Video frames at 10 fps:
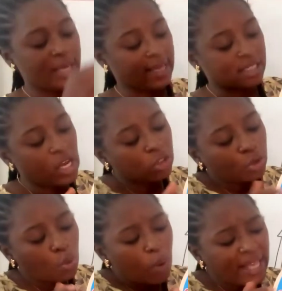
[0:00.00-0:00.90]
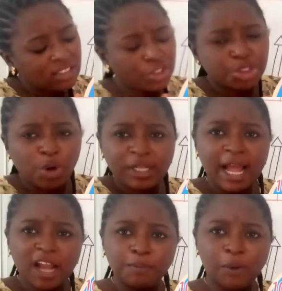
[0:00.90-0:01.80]
Yes. So where's the short
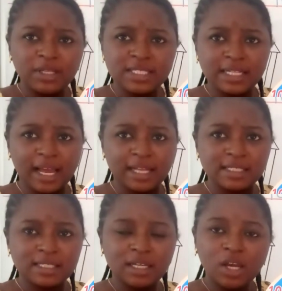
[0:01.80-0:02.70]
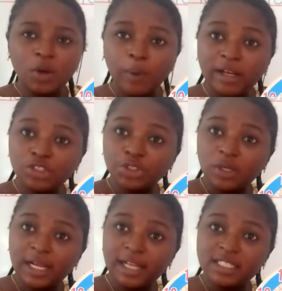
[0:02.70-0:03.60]
hand pointing at? Where the
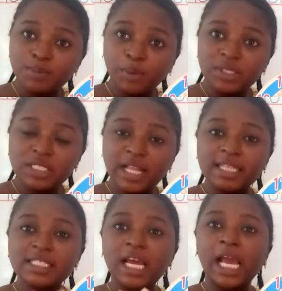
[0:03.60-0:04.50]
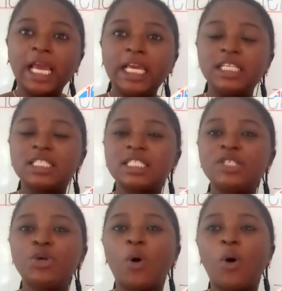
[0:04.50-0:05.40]
short hand is pointing at is
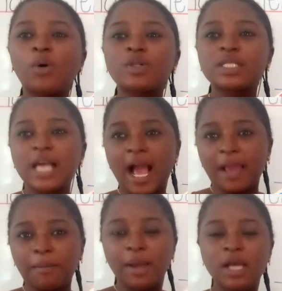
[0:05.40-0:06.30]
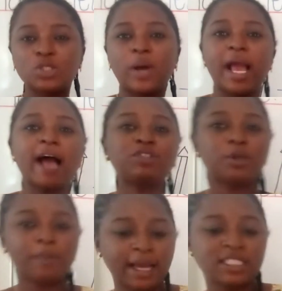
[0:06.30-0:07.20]
your time. So I have
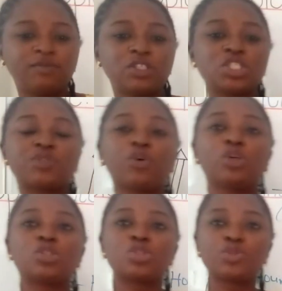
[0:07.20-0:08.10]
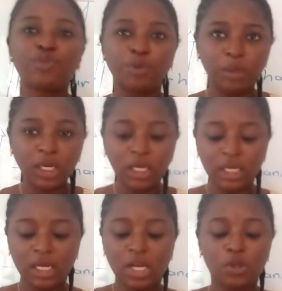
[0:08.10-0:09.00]
some activities for you to do for
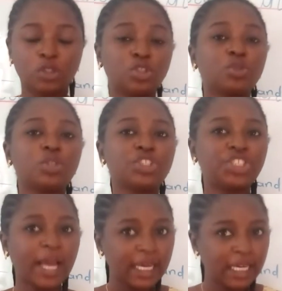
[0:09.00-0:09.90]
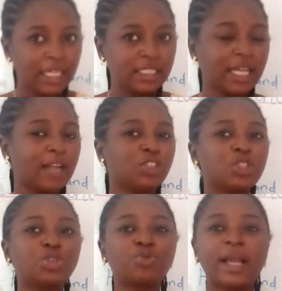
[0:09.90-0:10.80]
me. You're just going to check it and
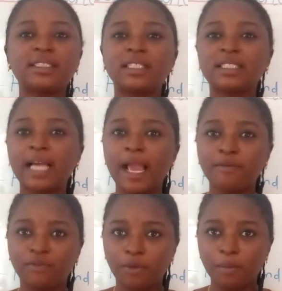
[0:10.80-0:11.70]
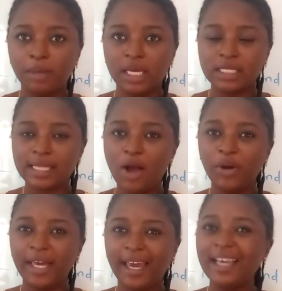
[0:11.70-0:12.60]
just write the time for me. Is
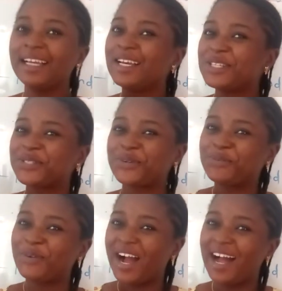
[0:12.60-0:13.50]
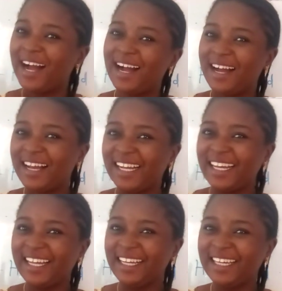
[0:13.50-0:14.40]
that okay? So
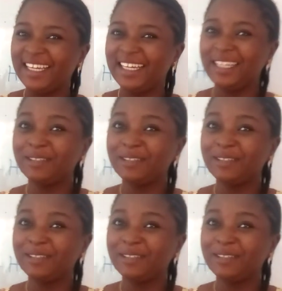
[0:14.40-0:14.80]
bye.